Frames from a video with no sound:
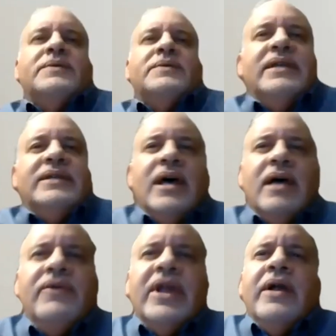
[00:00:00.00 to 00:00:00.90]
one says,
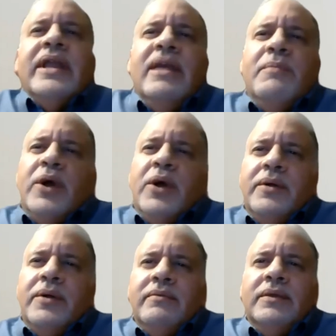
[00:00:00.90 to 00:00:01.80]
regarding
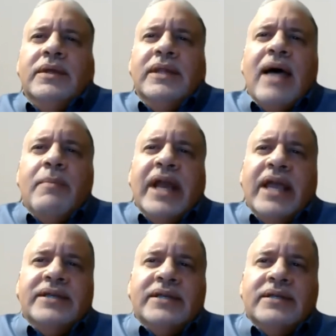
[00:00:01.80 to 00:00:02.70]
email
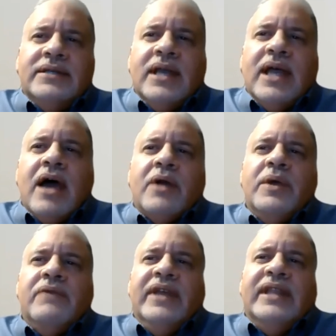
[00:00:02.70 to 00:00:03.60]
nominations, how do
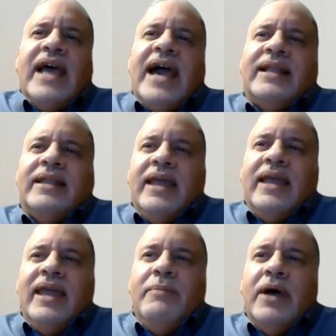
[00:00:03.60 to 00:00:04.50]
we redact the
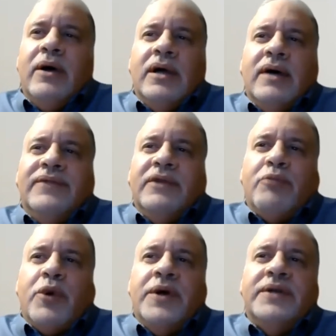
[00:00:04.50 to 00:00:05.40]
email of the
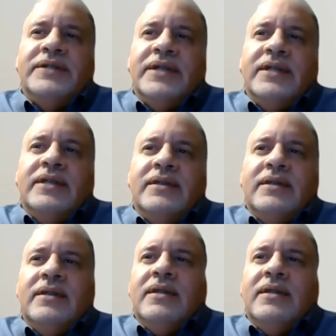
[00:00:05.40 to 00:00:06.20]
person